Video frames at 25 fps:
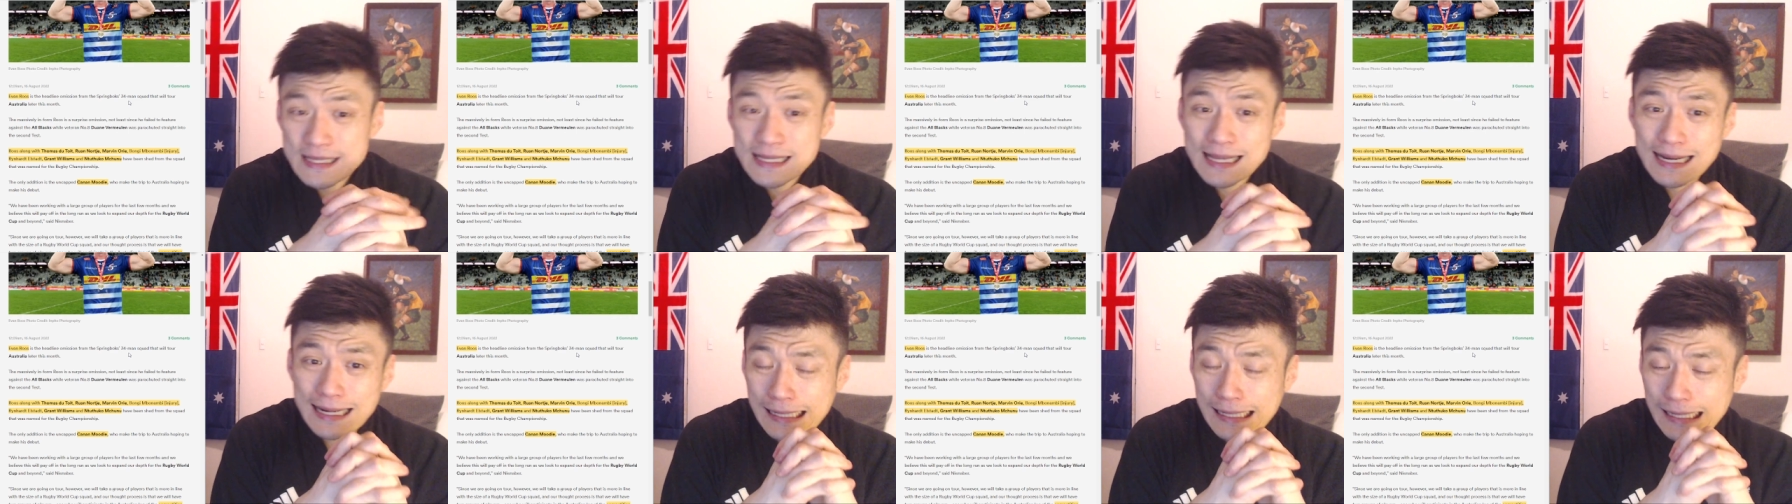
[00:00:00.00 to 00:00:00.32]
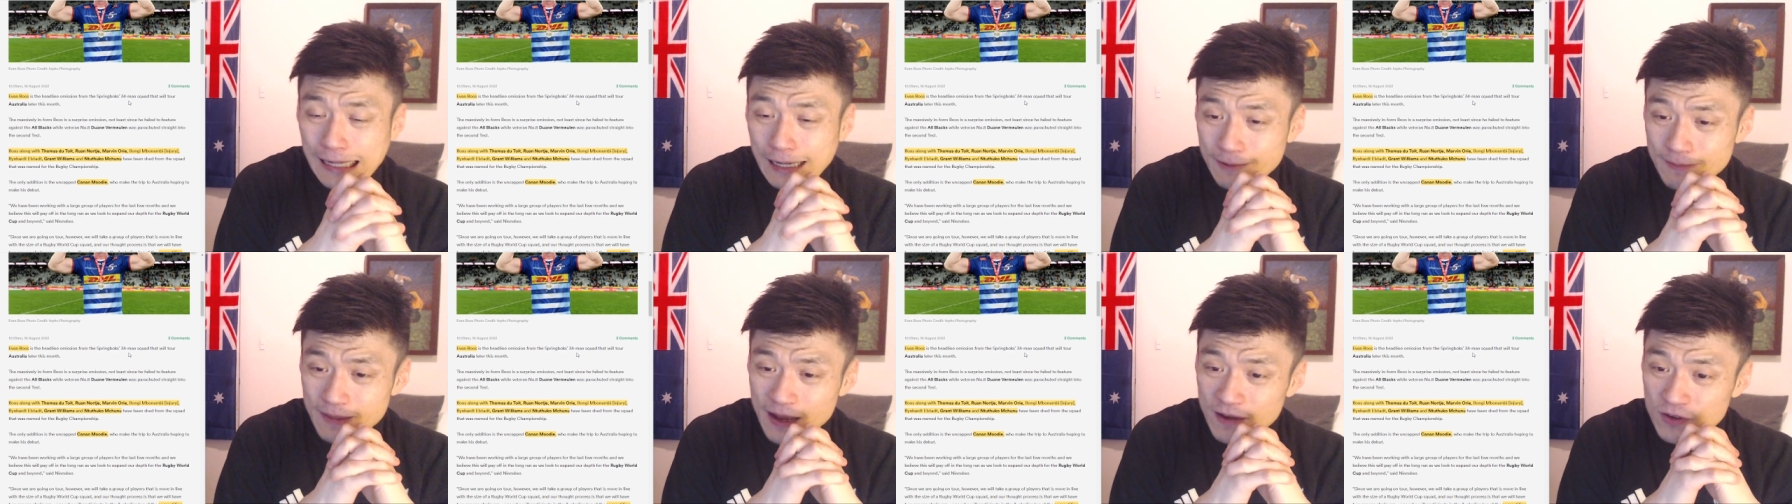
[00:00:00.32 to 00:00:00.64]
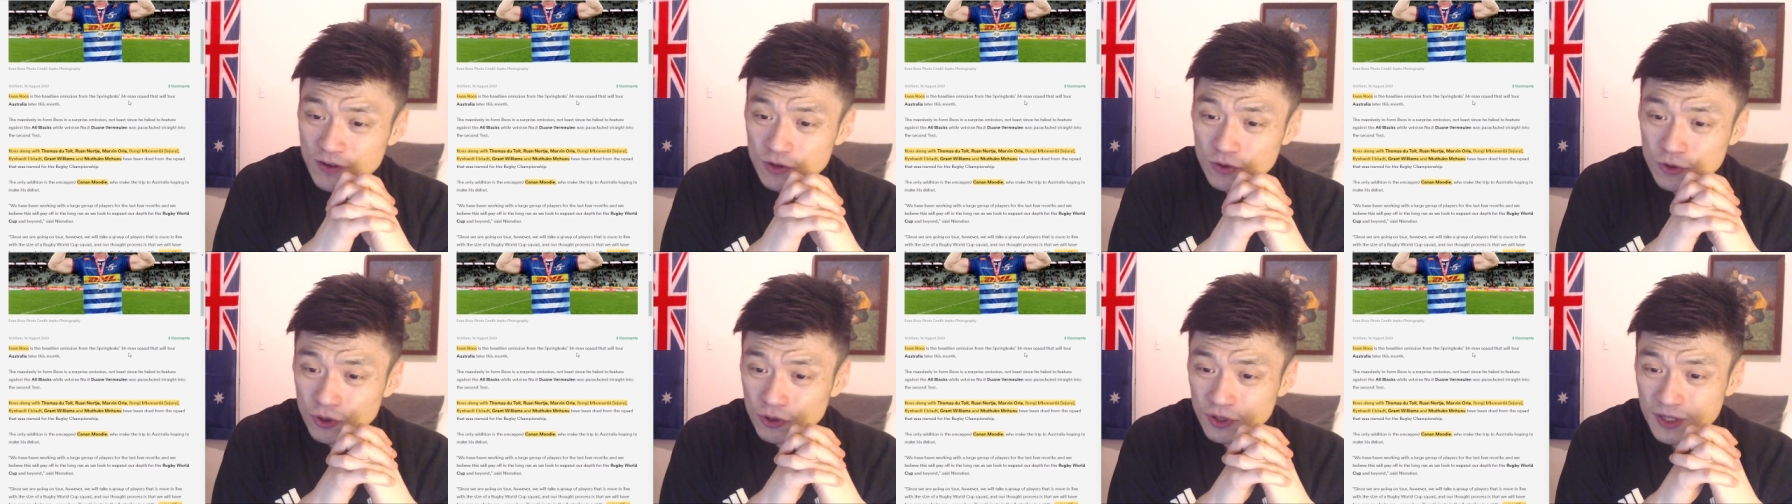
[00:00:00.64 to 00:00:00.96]

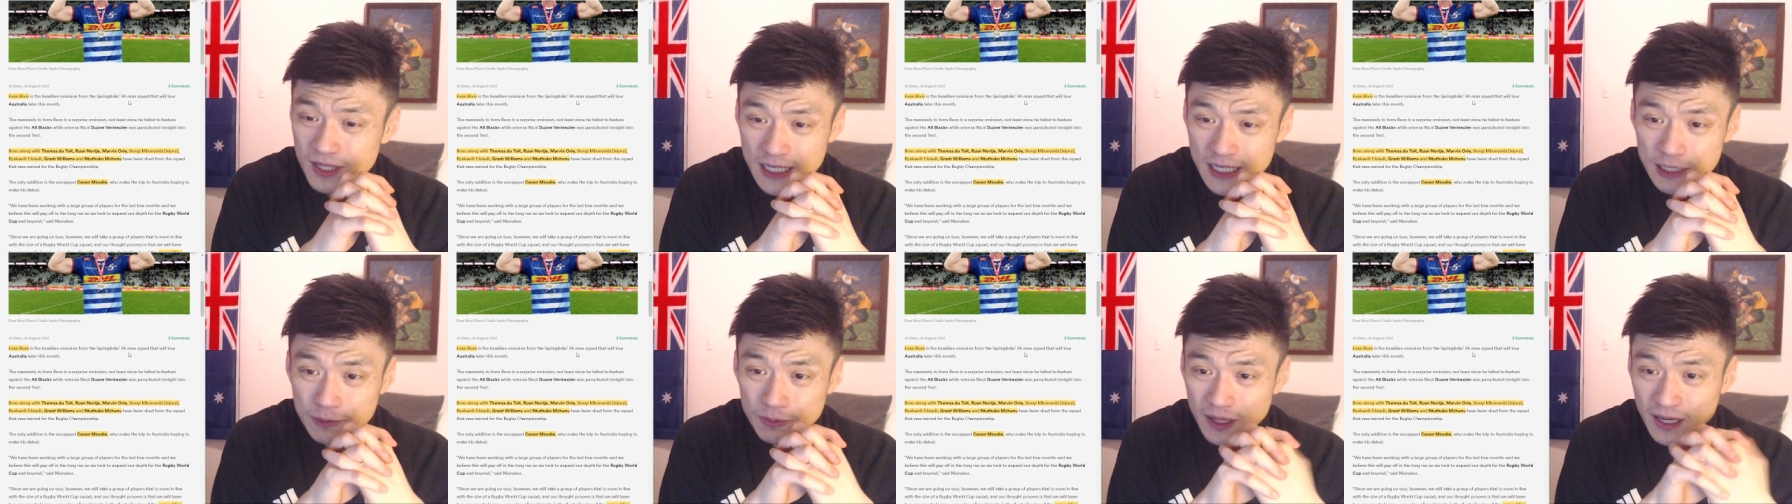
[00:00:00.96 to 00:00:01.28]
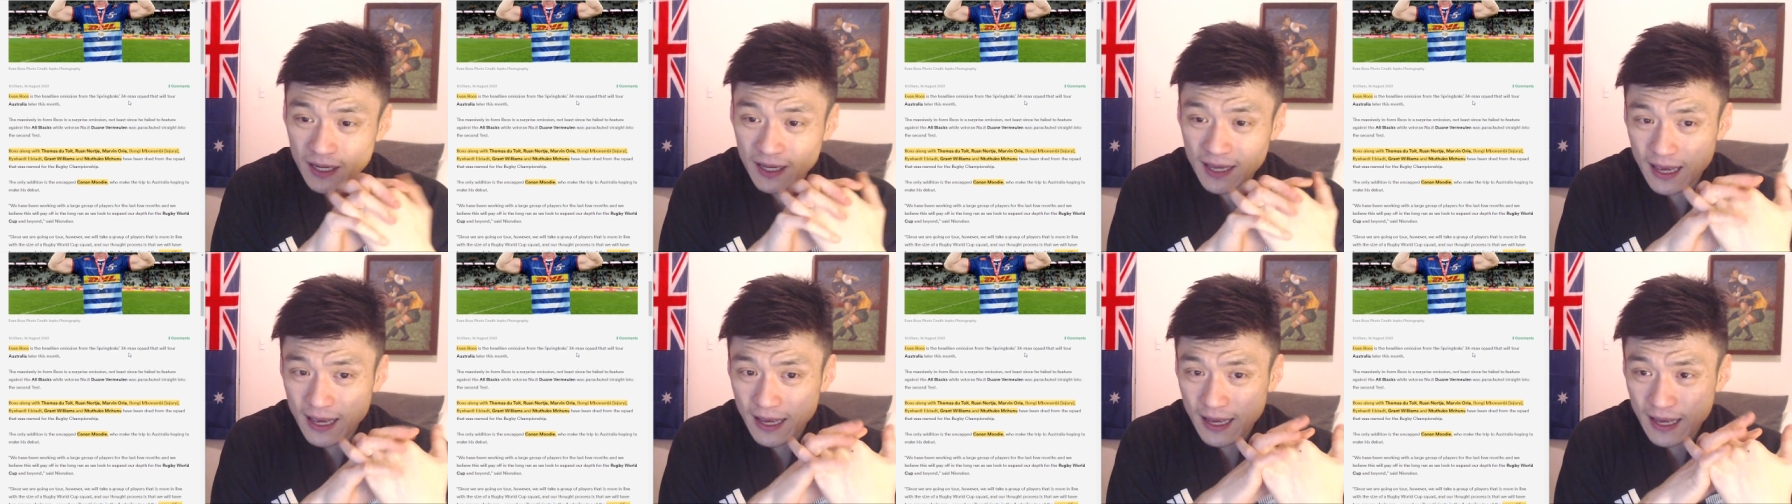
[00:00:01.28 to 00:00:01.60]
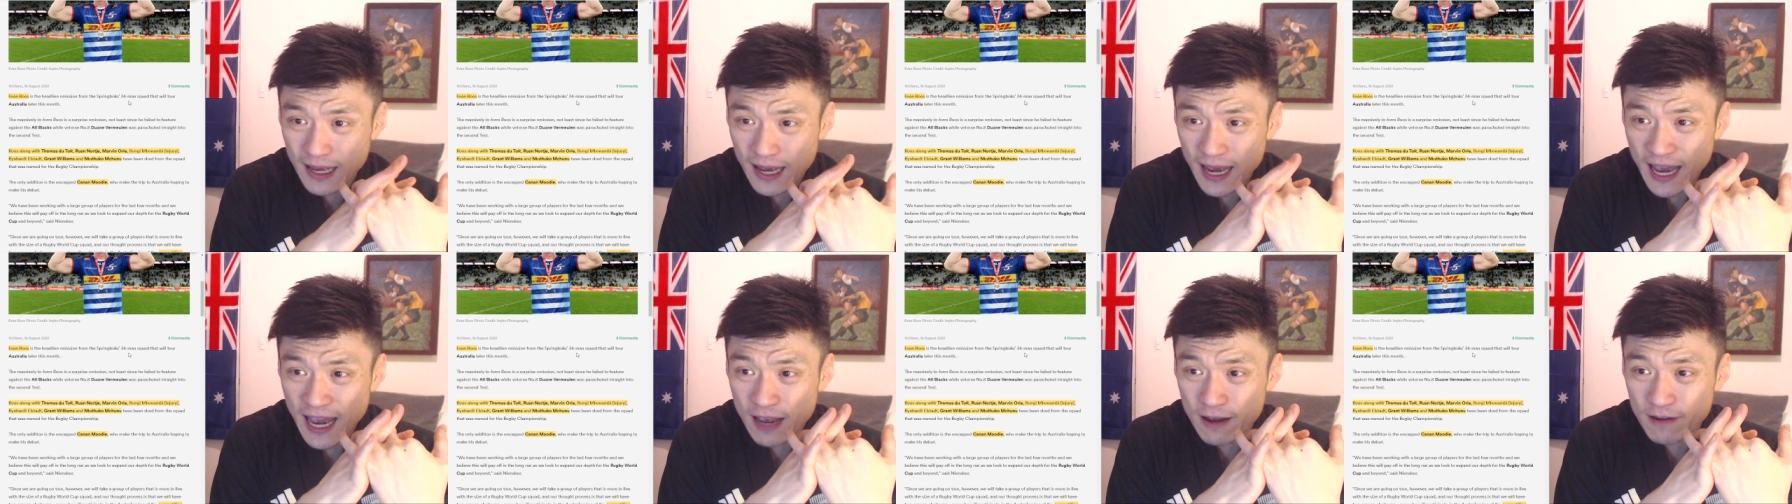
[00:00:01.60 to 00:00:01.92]
Evan Roos has been
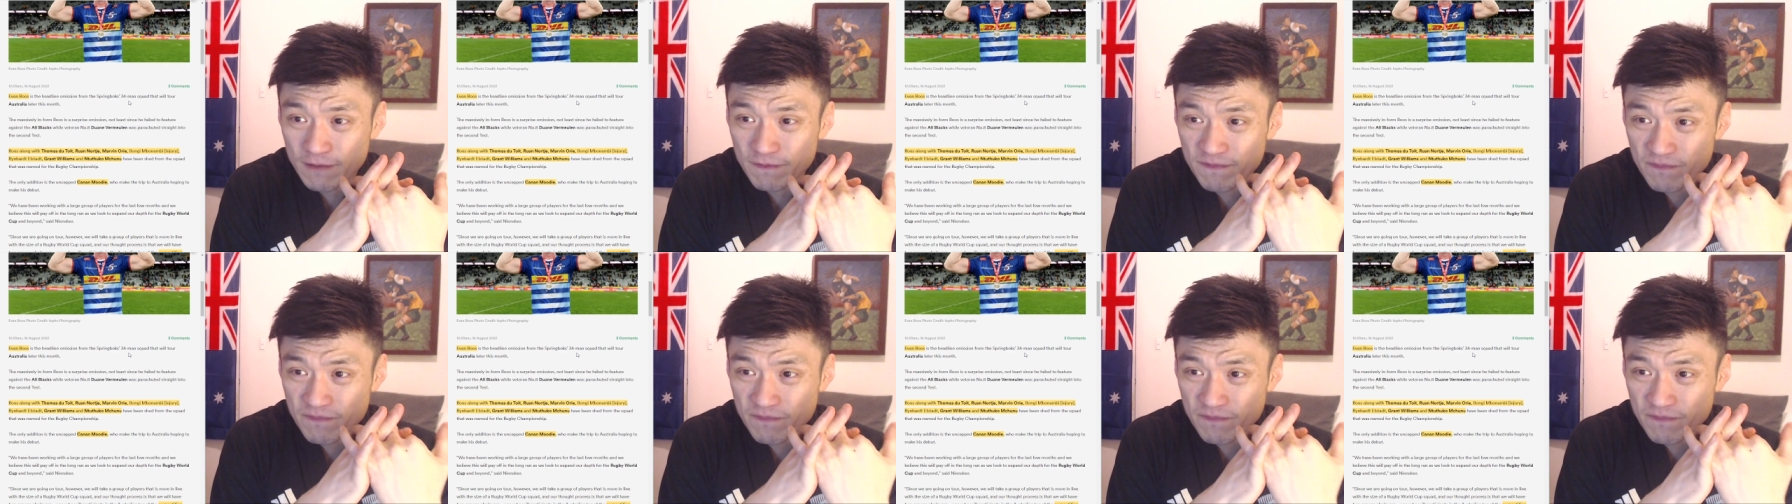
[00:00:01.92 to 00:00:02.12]
I